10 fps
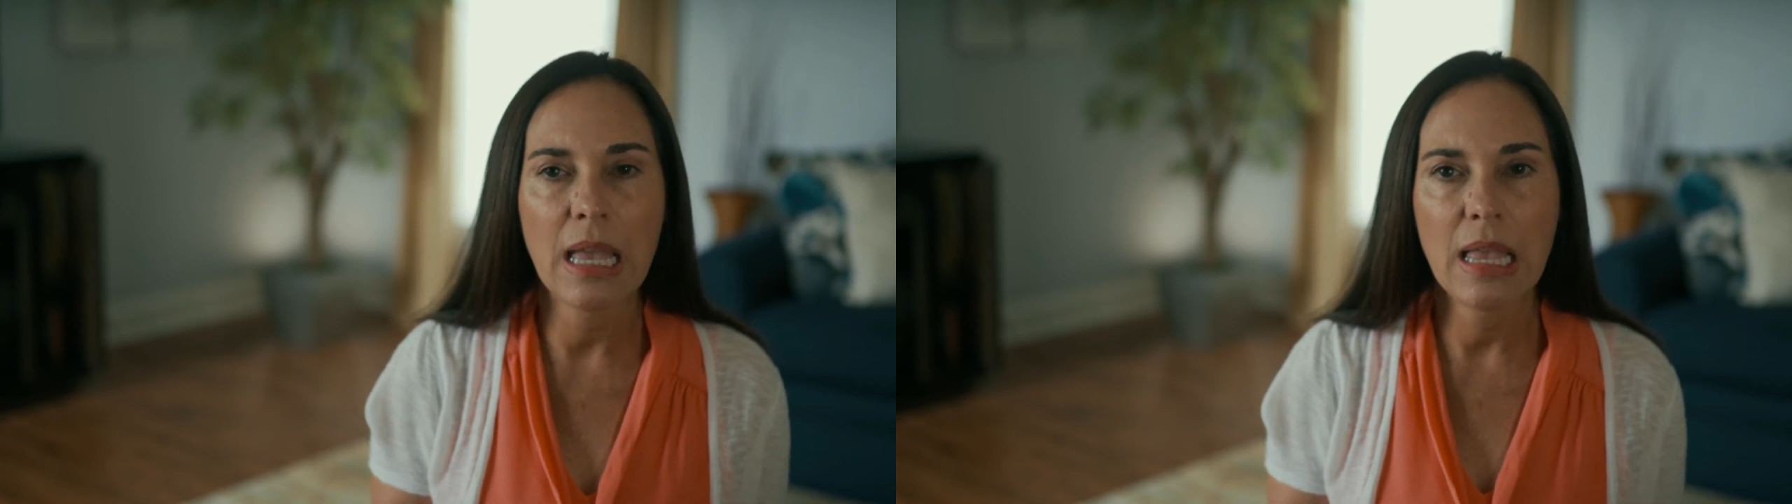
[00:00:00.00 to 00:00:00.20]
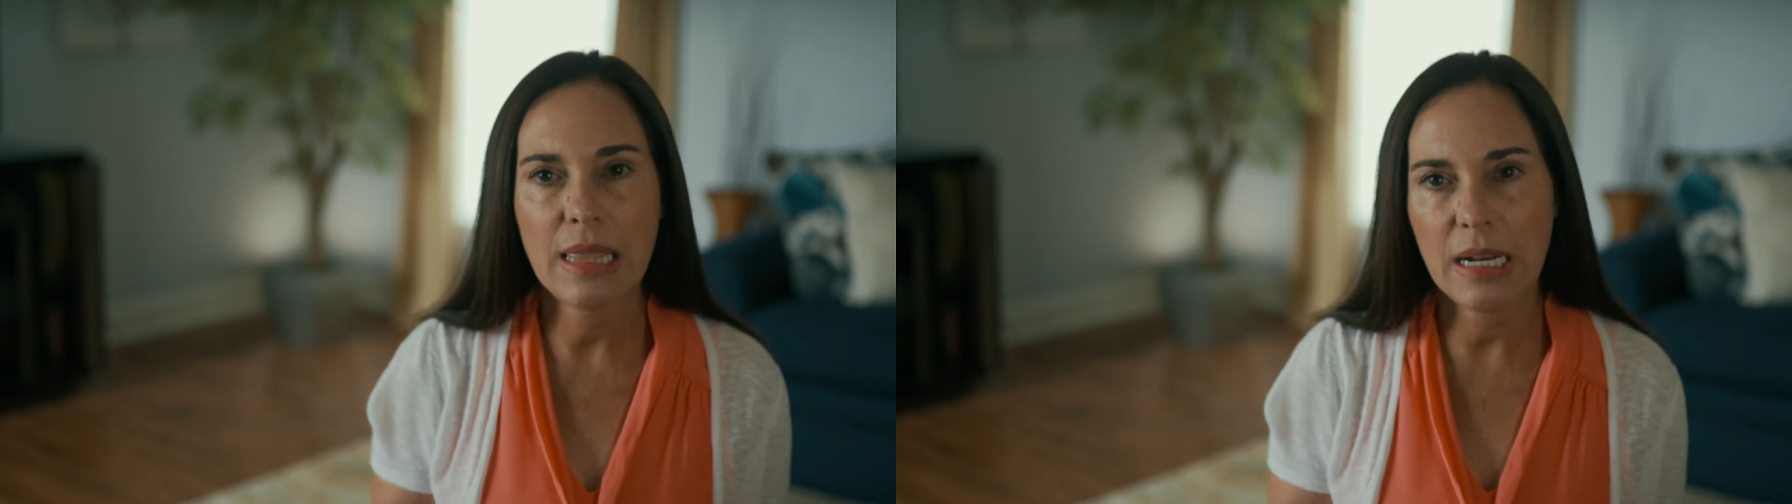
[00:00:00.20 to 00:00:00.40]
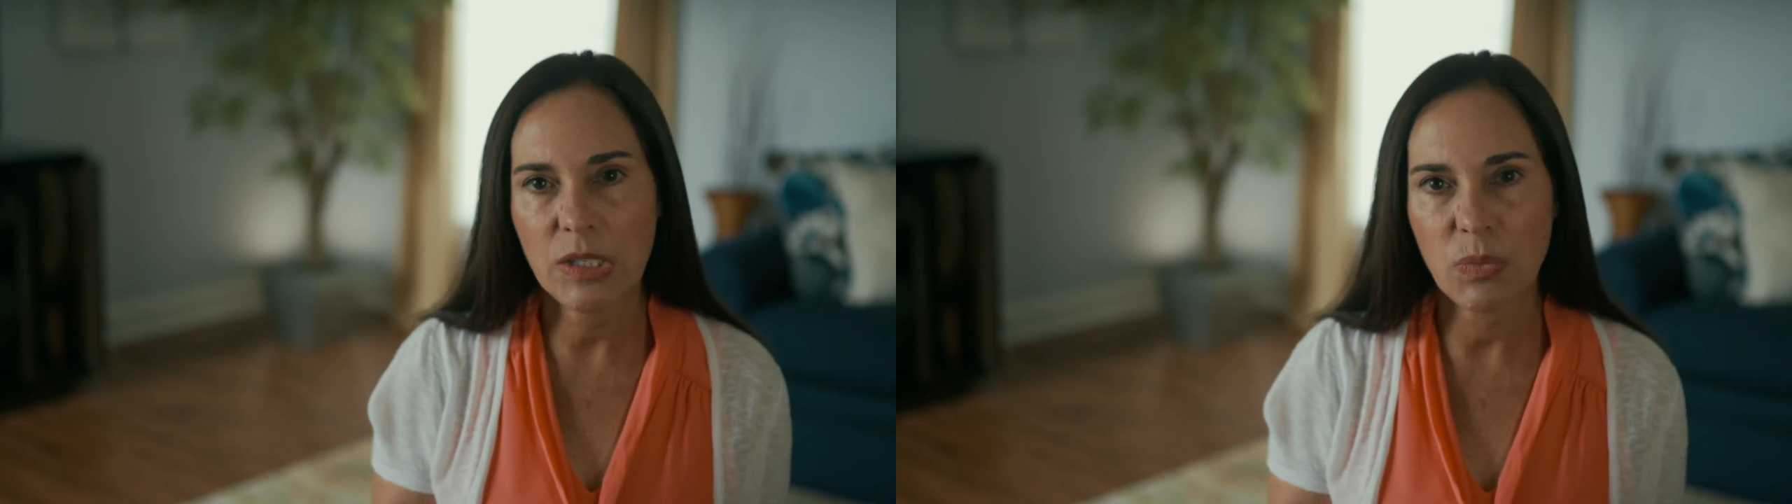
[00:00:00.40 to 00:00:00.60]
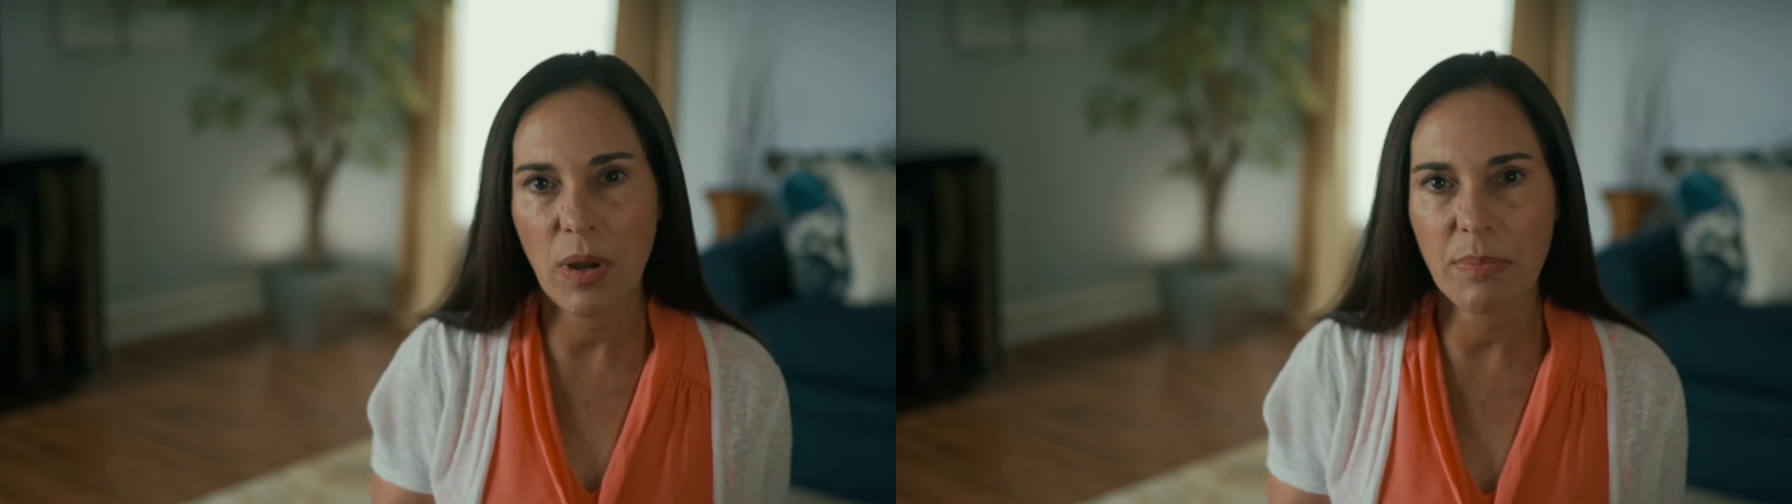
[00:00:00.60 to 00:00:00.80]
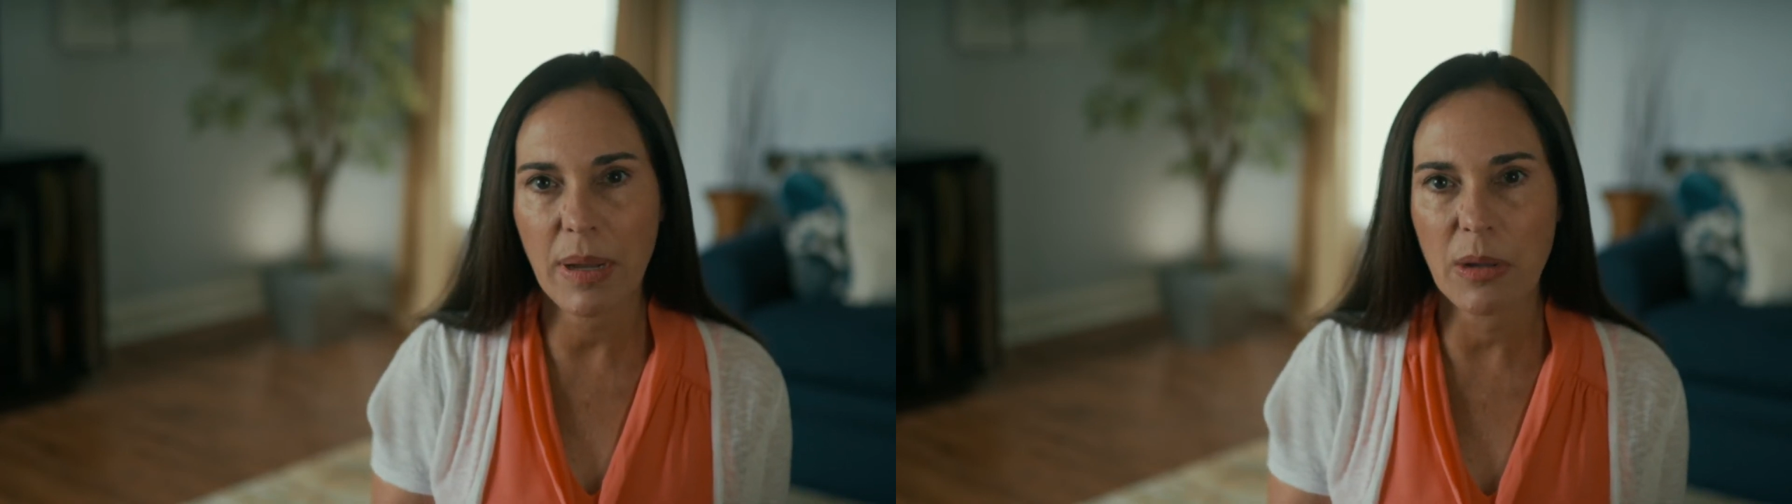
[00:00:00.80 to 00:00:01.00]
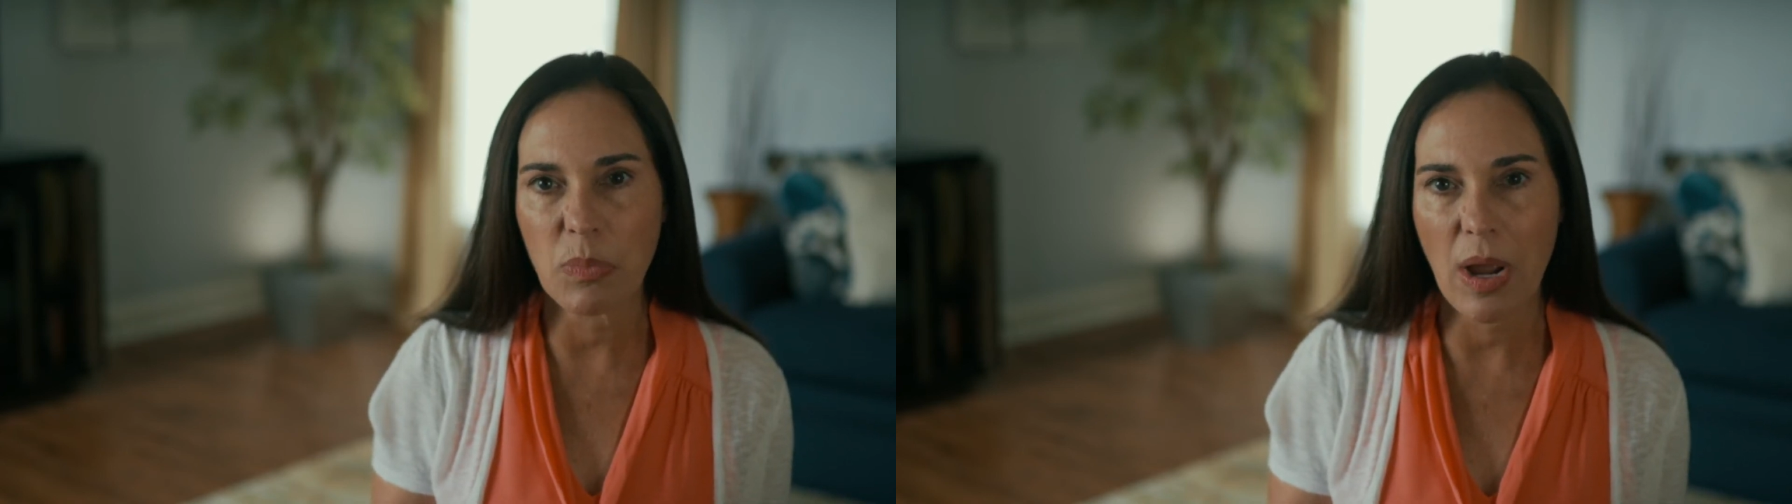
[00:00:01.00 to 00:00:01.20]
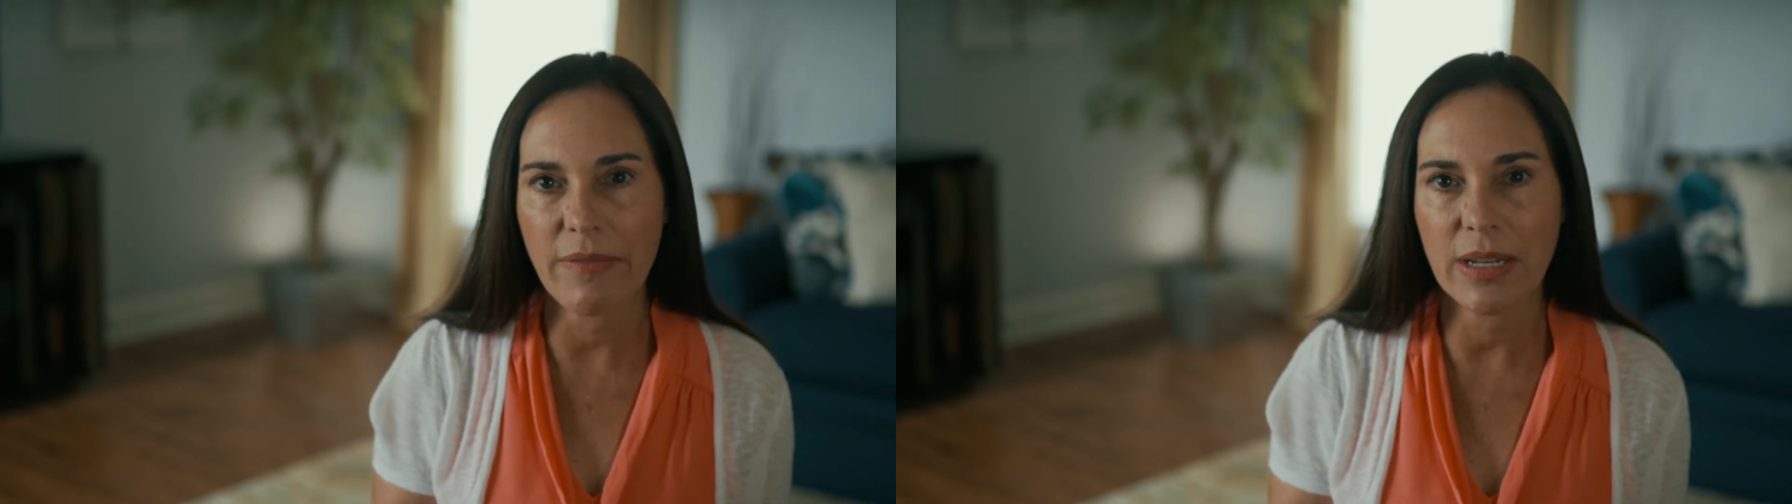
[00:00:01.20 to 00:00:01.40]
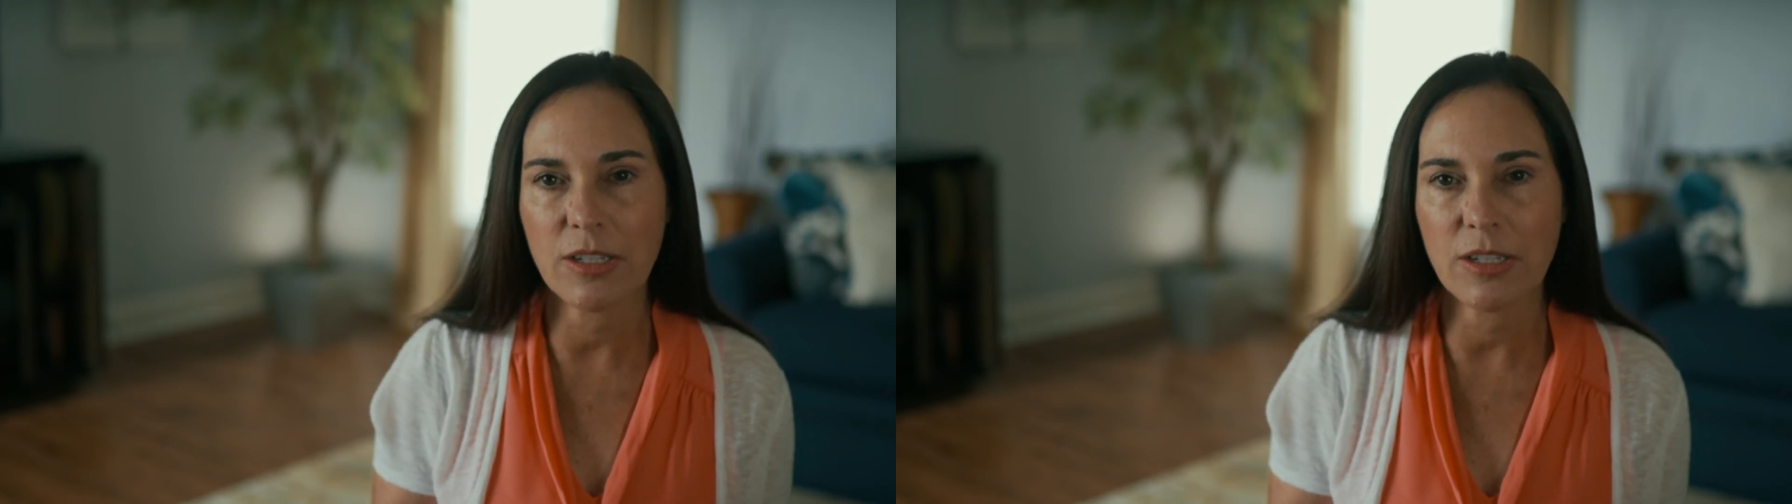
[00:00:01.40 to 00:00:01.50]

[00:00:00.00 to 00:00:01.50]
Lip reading: that is run by a private